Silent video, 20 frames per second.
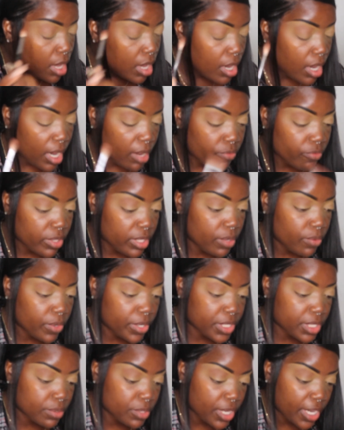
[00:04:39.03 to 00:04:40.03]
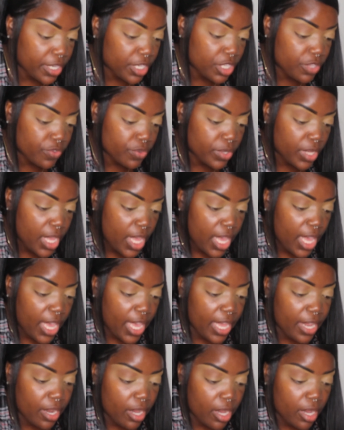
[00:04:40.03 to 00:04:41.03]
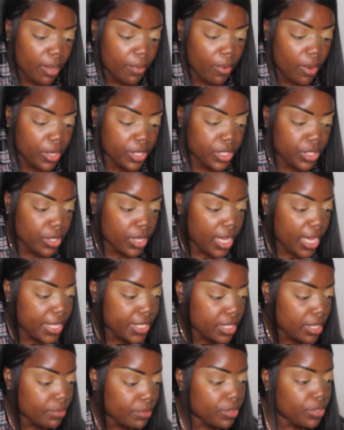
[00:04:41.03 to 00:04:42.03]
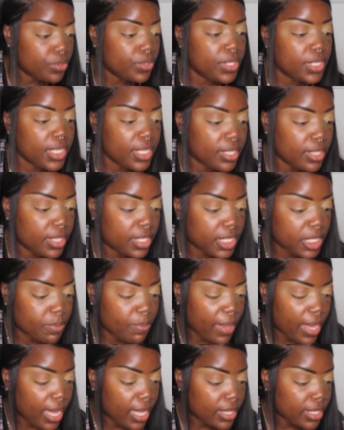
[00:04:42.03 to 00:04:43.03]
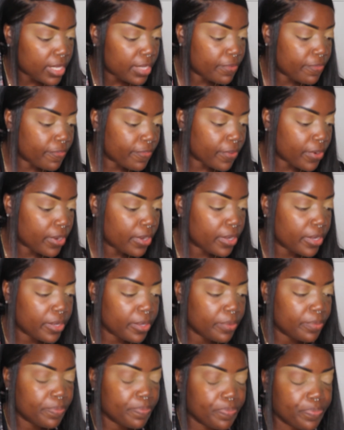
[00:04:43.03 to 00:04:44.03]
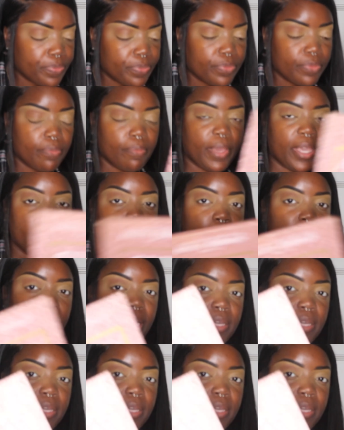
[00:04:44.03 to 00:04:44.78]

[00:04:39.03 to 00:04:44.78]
Chinese food. And also, guys, I'm using this palette from Makeup by